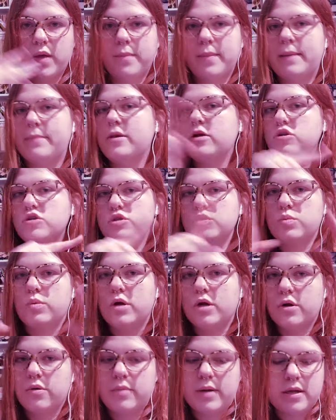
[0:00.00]
maybe I'll just
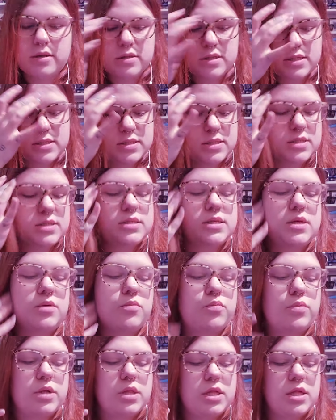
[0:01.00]
work around this because I
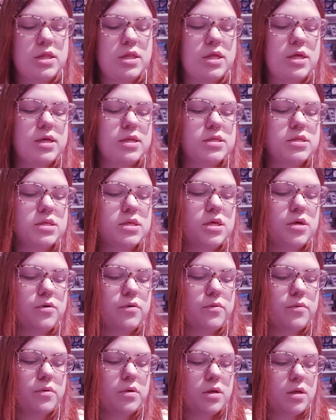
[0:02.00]
really think it's cute.
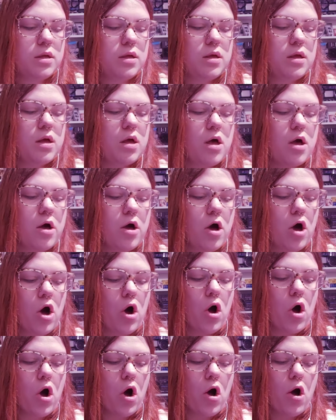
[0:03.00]

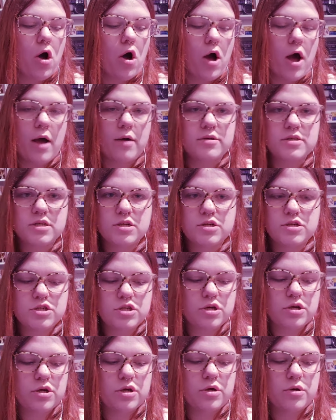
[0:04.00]
Oh, I was going to
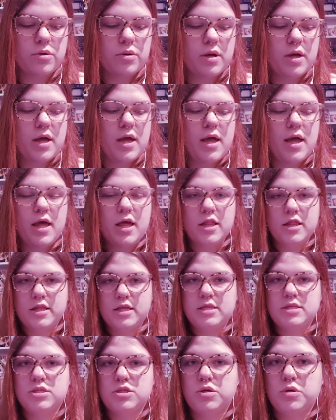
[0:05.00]
show you
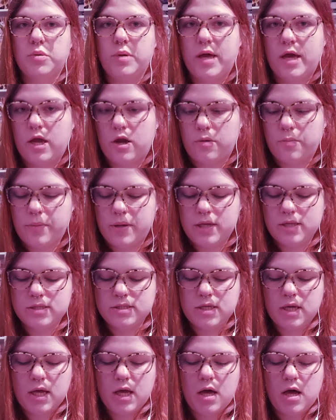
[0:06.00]
these new hair pins
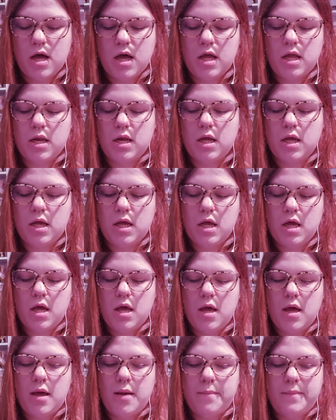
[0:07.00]
I got
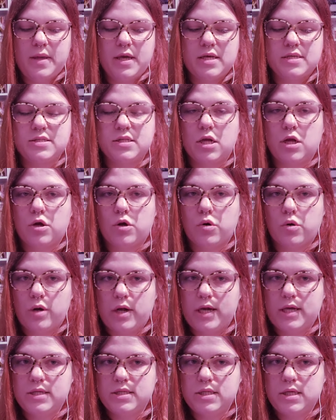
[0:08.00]
because they're
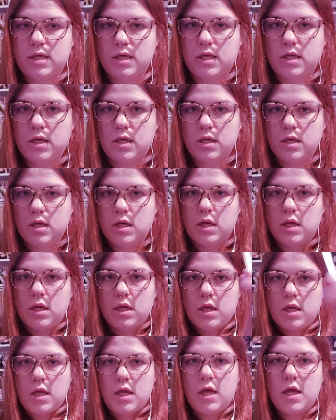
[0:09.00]
crazy.
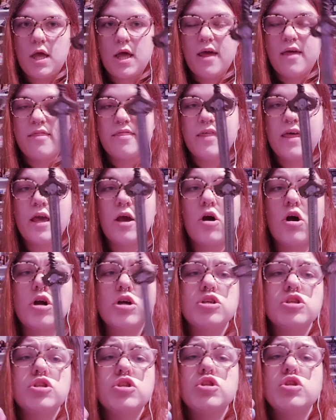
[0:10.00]
They are
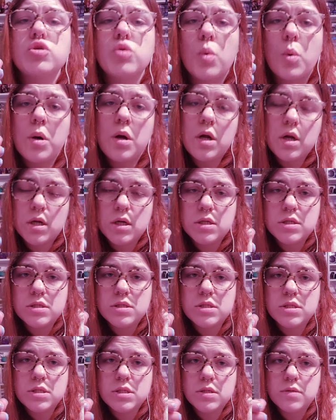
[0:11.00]

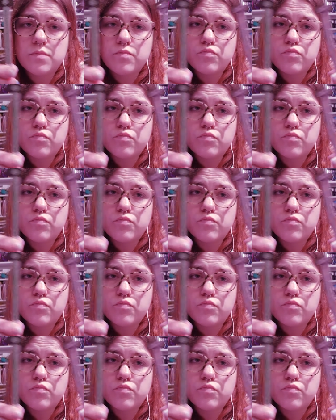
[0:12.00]
swords.